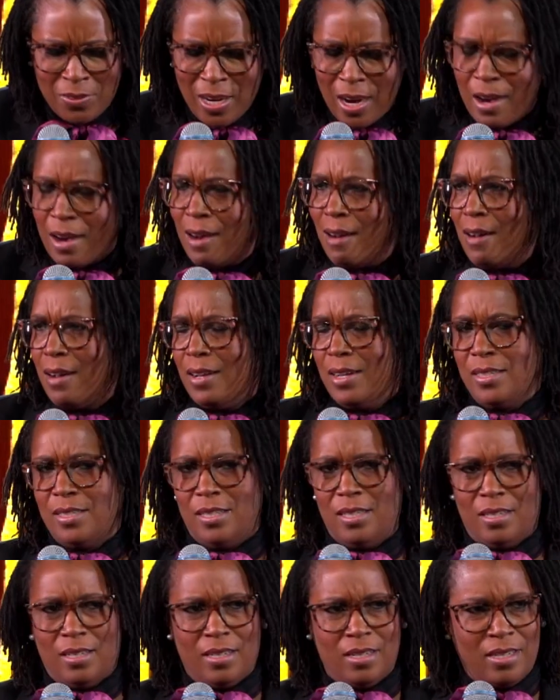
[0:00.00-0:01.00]
God,
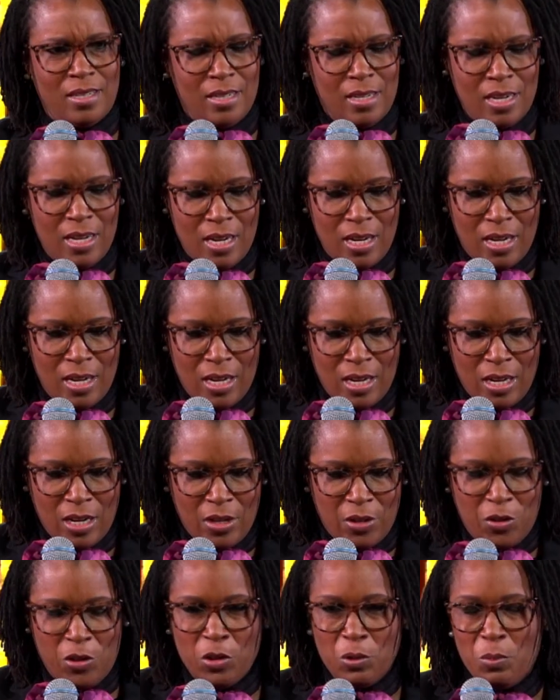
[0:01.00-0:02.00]

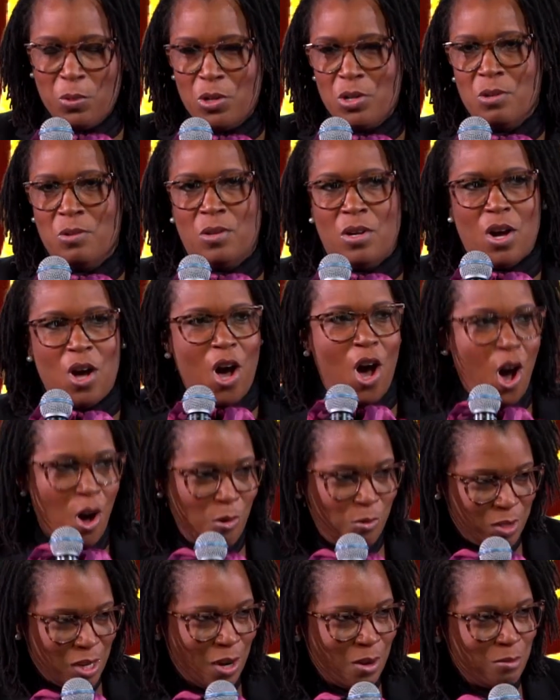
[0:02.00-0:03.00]
you will
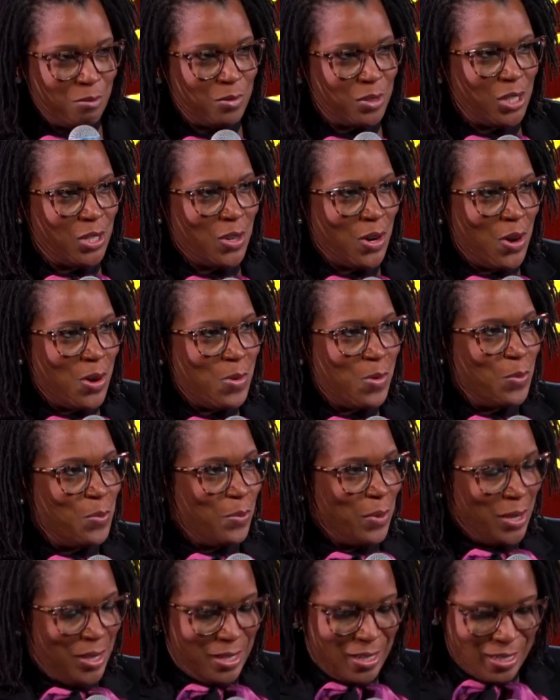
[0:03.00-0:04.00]
hold on to hope.
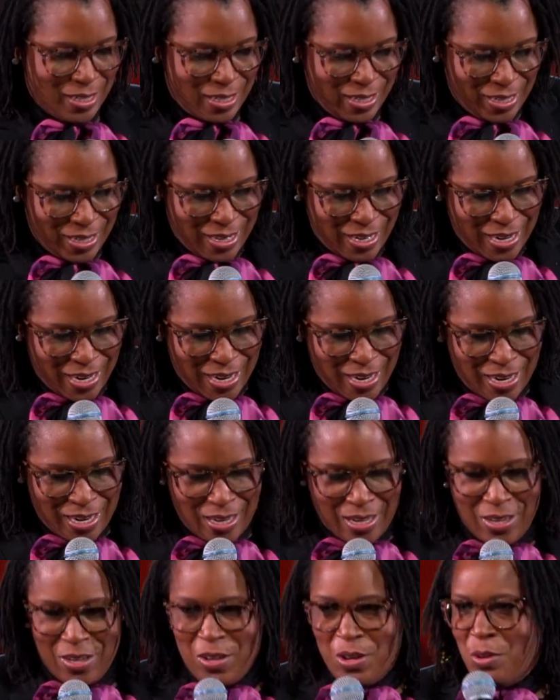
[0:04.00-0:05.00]

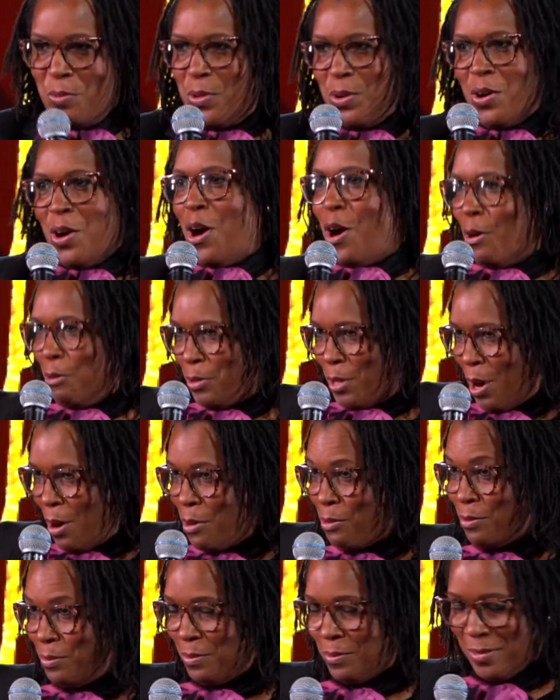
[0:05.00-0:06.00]
You will hold
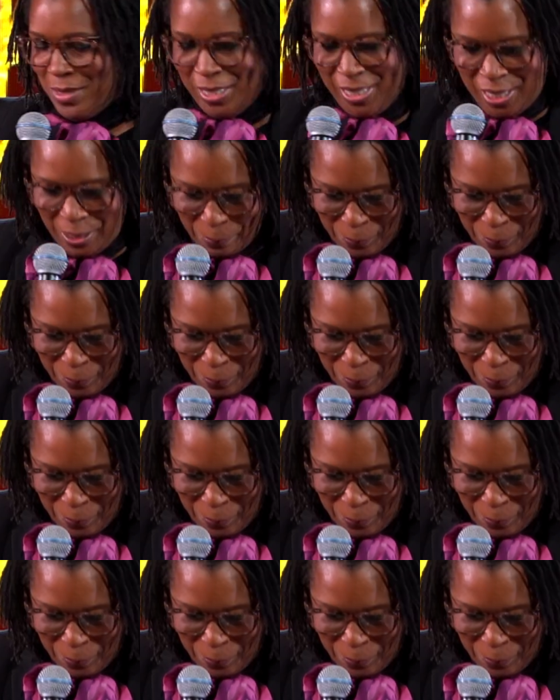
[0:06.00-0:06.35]
on to